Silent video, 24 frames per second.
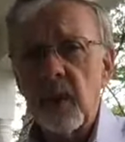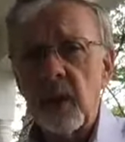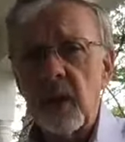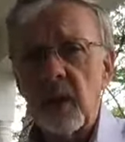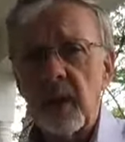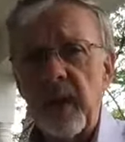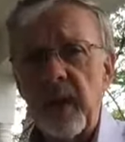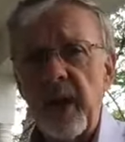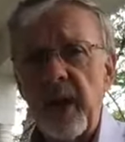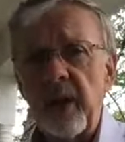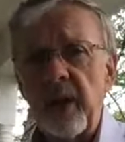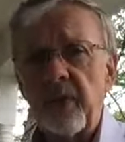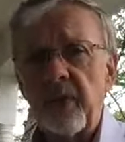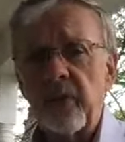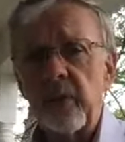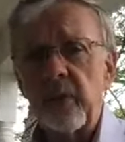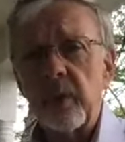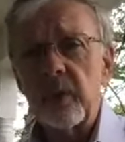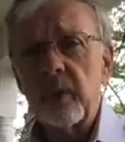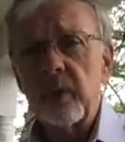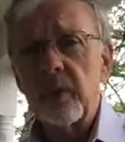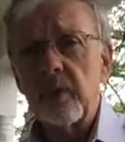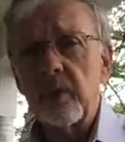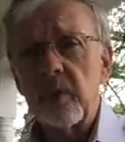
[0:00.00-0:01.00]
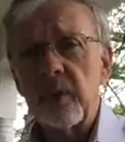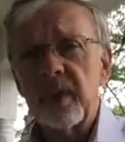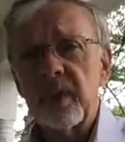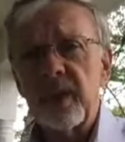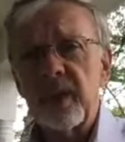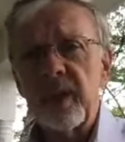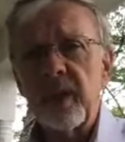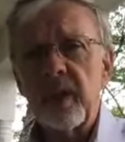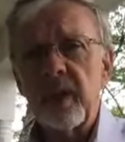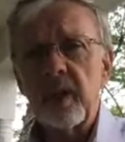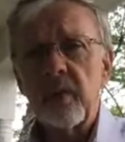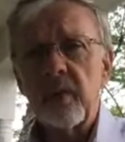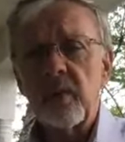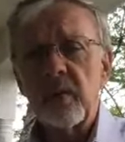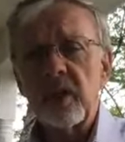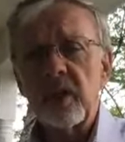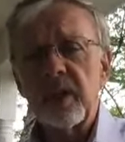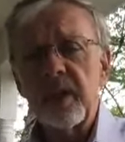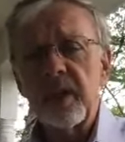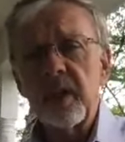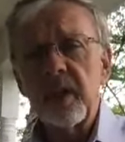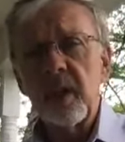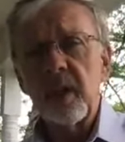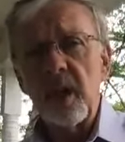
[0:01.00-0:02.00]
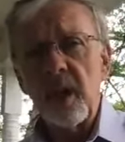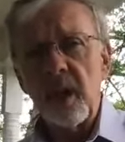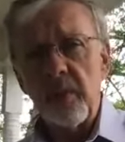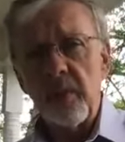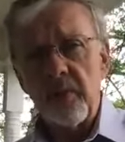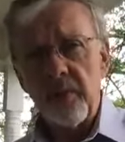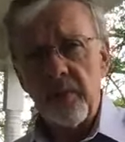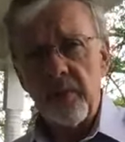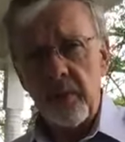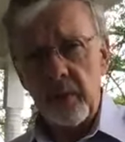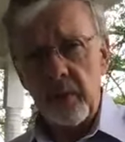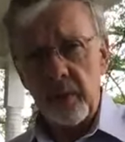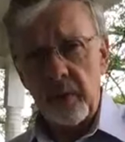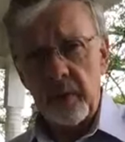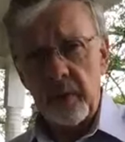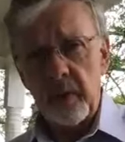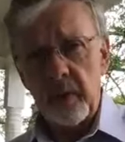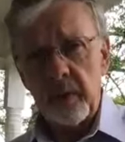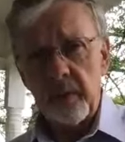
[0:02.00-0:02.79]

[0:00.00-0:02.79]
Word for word: Lazarus was in was in comfort.